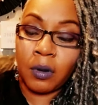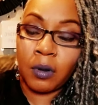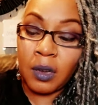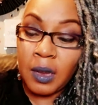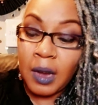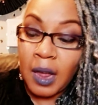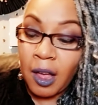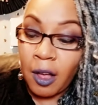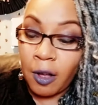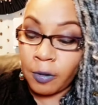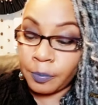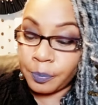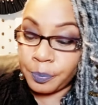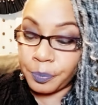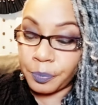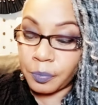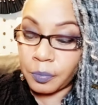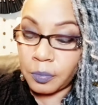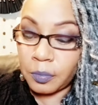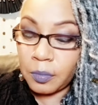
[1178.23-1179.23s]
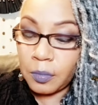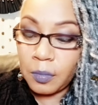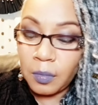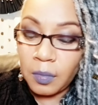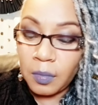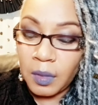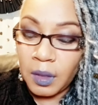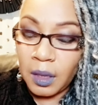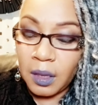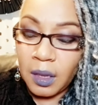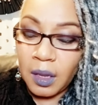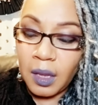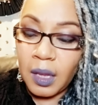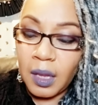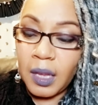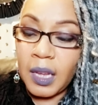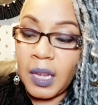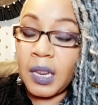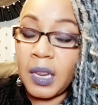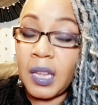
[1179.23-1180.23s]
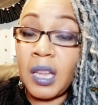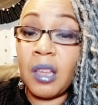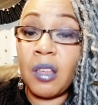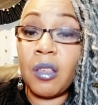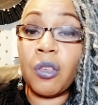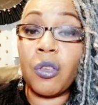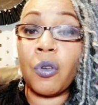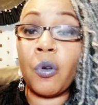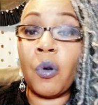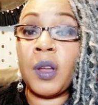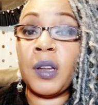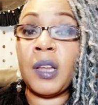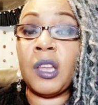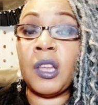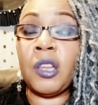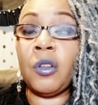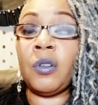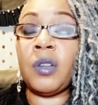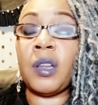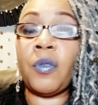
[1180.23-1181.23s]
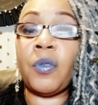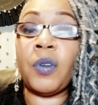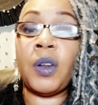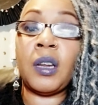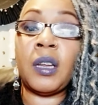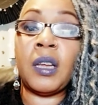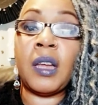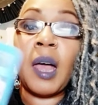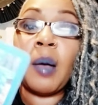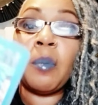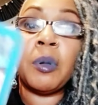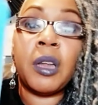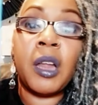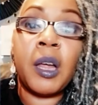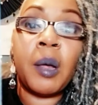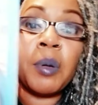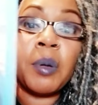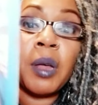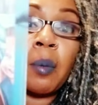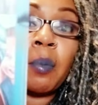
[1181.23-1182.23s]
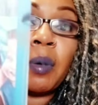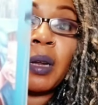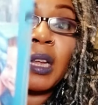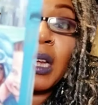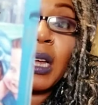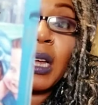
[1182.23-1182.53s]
Now, it is showing that you definitely have love coming in,